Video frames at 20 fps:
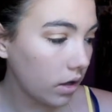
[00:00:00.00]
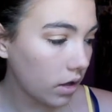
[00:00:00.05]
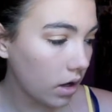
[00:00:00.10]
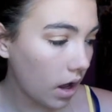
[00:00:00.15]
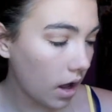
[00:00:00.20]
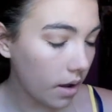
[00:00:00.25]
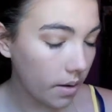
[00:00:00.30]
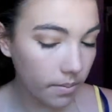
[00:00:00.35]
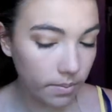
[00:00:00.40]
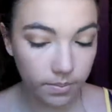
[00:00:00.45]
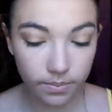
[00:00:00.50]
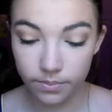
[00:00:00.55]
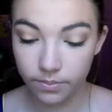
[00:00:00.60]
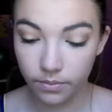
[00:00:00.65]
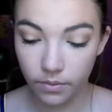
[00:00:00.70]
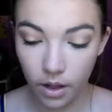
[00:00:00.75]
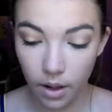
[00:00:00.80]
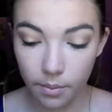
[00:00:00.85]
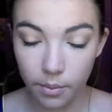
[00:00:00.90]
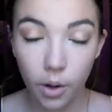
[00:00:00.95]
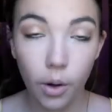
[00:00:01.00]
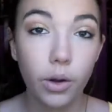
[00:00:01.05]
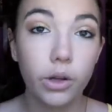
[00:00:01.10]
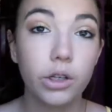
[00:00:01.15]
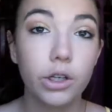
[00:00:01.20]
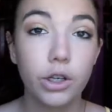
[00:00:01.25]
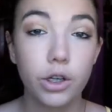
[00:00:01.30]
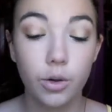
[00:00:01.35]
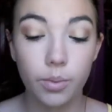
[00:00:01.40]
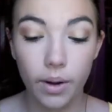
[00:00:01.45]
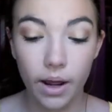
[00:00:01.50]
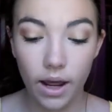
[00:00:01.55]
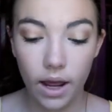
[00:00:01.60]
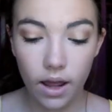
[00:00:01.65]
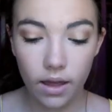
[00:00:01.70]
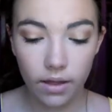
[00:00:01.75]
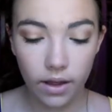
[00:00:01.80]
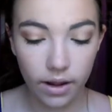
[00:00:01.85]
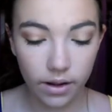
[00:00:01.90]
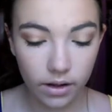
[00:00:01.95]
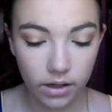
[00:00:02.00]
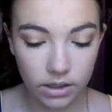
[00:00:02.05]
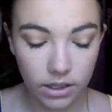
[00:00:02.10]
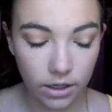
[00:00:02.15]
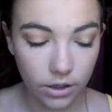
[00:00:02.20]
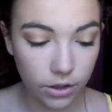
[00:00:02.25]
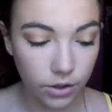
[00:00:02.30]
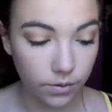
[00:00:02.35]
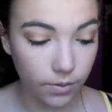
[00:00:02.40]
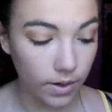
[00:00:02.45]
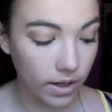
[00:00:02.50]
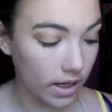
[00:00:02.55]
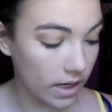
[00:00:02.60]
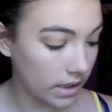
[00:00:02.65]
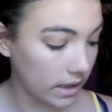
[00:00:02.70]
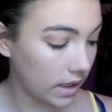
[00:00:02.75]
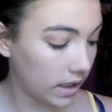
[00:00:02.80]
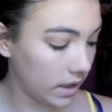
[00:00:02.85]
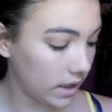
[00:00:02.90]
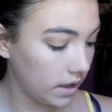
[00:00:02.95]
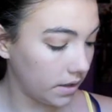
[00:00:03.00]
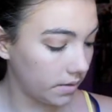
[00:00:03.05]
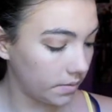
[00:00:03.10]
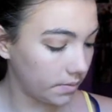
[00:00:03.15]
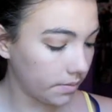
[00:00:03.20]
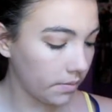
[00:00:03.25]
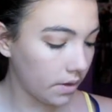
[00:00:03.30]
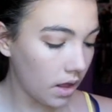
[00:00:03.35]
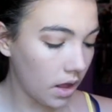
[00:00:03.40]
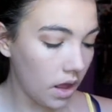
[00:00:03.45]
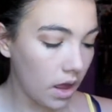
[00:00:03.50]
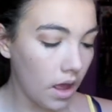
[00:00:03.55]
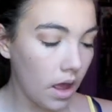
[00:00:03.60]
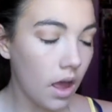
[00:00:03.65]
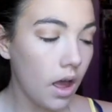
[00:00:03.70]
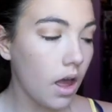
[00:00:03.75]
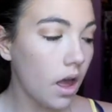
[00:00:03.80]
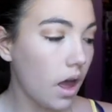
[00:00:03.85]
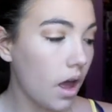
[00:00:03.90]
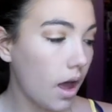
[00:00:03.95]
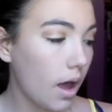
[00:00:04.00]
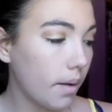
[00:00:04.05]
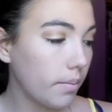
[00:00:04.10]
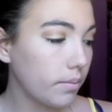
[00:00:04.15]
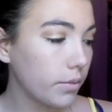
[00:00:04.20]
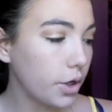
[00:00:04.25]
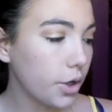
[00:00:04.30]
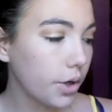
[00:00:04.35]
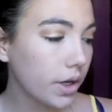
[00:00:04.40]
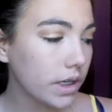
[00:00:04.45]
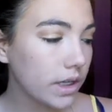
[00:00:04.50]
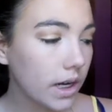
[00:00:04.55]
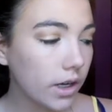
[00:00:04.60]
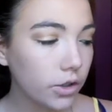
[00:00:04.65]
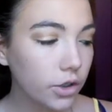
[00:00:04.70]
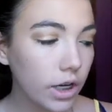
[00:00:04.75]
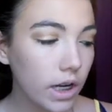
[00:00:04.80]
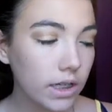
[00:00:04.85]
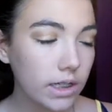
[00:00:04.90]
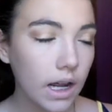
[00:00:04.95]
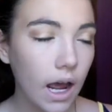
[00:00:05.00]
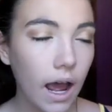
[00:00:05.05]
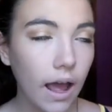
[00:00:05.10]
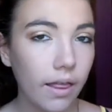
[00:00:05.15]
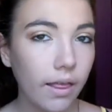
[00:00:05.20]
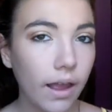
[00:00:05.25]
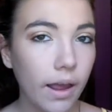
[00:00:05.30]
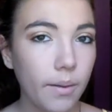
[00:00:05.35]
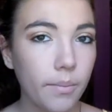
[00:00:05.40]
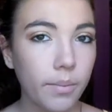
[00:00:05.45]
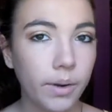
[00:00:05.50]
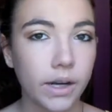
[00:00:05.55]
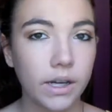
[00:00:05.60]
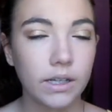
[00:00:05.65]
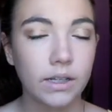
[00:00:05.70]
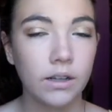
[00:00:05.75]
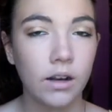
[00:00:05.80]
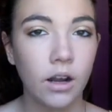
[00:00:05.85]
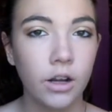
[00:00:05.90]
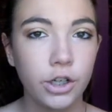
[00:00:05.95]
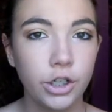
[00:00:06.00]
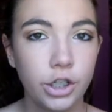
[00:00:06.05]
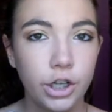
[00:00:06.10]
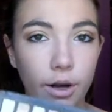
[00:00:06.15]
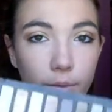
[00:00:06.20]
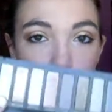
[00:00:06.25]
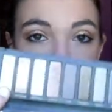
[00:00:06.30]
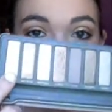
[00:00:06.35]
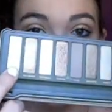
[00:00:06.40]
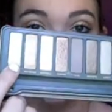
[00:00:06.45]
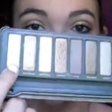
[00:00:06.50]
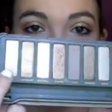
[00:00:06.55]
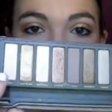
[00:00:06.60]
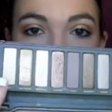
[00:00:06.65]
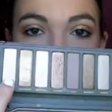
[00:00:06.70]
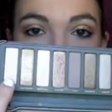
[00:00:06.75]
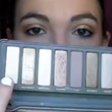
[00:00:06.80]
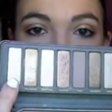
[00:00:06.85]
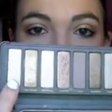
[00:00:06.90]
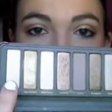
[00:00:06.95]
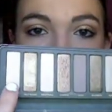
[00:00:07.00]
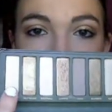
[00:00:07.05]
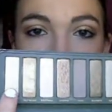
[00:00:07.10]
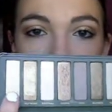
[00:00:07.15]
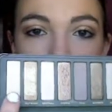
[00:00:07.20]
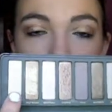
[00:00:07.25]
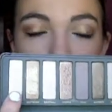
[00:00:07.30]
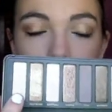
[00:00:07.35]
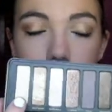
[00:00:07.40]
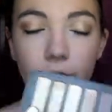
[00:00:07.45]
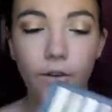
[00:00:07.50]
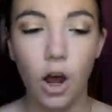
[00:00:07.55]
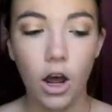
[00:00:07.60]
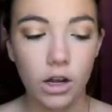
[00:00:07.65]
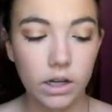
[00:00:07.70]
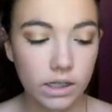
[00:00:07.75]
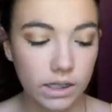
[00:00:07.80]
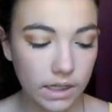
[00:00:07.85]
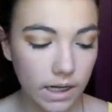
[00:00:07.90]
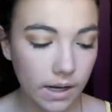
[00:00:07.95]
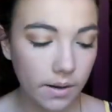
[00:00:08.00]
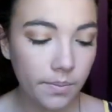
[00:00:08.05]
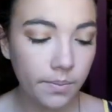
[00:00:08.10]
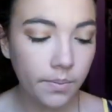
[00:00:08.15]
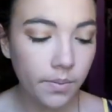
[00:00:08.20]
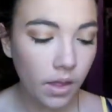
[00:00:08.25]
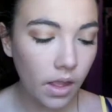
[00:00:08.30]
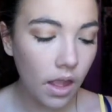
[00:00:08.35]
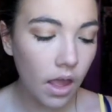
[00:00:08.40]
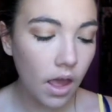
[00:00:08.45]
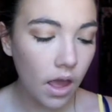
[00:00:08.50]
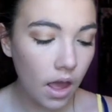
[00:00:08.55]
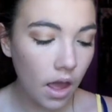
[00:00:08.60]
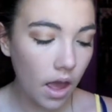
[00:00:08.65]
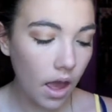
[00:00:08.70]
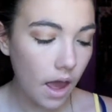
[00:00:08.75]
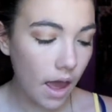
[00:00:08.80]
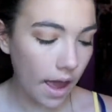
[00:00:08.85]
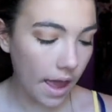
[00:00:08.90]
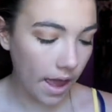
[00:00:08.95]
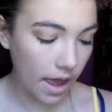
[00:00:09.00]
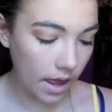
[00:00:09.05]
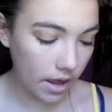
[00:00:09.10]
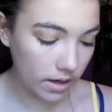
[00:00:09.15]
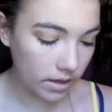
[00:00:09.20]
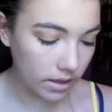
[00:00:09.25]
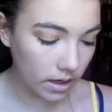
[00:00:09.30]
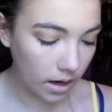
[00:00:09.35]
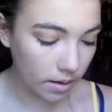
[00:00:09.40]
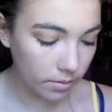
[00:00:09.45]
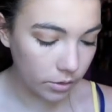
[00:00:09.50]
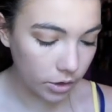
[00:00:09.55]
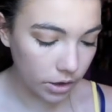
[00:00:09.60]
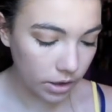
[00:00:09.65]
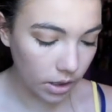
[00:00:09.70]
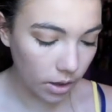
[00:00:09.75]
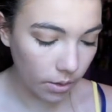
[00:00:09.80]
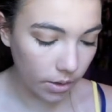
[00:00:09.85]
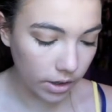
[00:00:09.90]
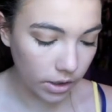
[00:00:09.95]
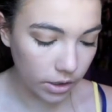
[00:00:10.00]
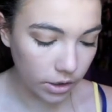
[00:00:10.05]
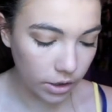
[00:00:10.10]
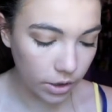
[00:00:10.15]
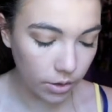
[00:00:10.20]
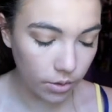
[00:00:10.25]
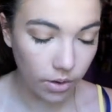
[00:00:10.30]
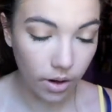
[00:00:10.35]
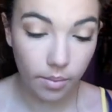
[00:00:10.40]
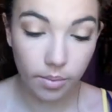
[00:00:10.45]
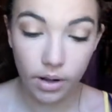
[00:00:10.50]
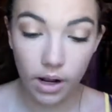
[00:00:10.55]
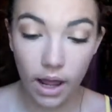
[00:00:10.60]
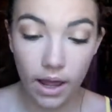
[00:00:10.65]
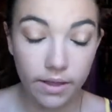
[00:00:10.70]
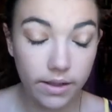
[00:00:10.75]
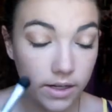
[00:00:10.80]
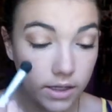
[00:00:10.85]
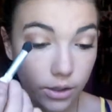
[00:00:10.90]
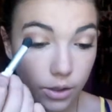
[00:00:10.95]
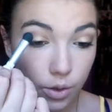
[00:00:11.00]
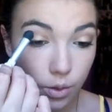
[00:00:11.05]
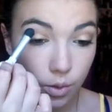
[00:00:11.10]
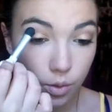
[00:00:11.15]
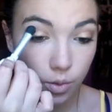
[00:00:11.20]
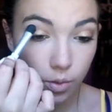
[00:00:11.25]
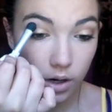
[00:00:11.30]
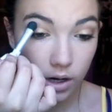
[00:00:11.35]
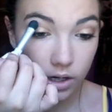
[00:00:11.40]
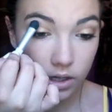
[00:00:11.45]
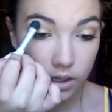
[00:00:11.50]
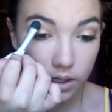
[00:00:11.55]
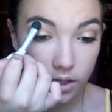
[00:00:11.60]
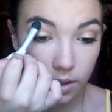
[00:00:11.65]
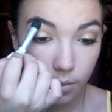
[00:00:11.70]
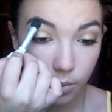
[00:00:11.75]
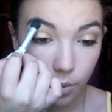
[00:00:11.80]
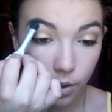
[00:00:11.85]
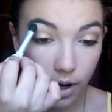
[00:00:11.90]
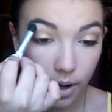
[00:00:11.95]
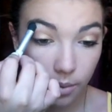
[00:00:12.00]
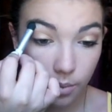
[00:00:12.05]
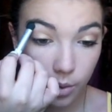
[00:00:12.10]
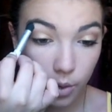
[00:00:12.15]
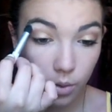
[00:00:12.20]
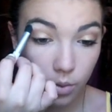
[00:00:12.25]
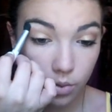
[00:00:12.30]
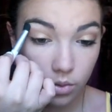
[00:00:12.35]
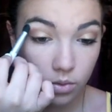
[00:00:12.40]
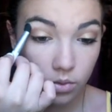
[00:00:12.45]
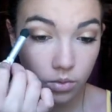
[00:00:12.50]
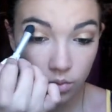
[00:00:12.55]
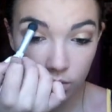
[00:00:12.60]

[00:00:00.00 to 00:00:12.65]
I'm going to do my highlight, because I just realized I didn't. You can tell she has a highlight, but it's not shimmery, so I'm going to take Foxy, And I'm just going to apply this to Zebra Bone.